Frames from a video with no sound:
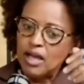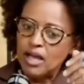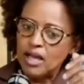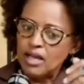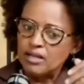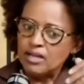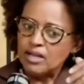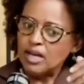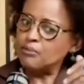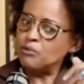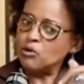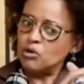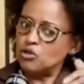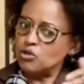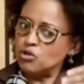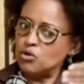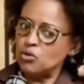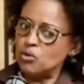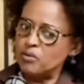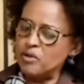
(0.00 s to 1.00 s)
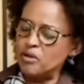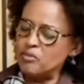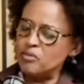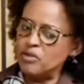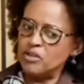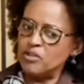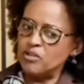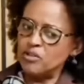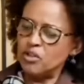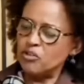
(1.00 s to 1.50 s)
and I'm not sure,
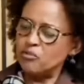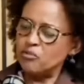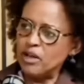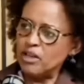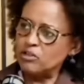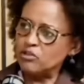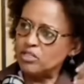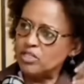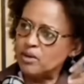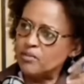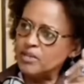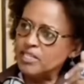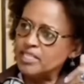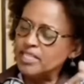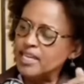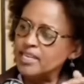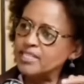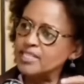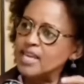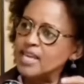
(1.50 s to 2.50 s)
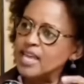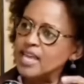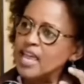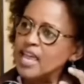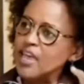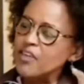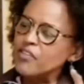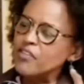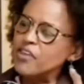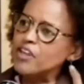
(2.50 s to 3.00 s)
maybe the Reserve Bank to some extent,
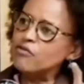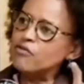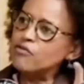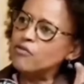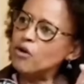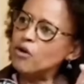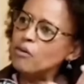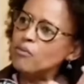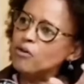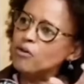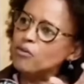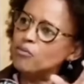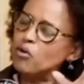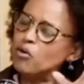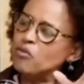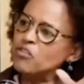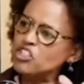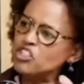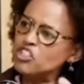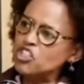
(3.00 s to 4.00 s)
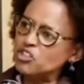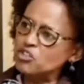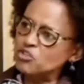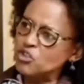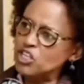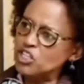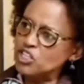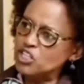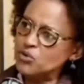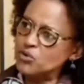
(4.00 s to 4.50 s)
and then from the provincial
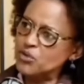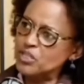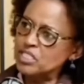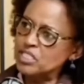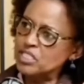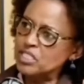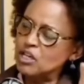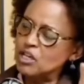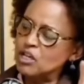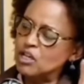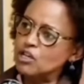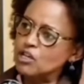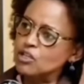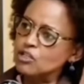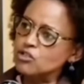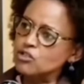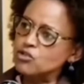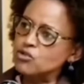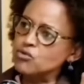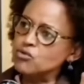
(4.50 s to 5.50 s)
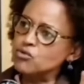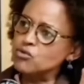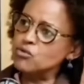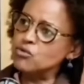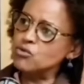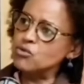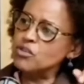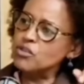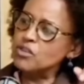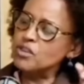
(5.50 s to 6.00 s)
treasuries
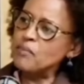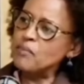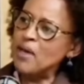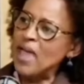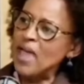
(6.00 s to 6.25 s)
to the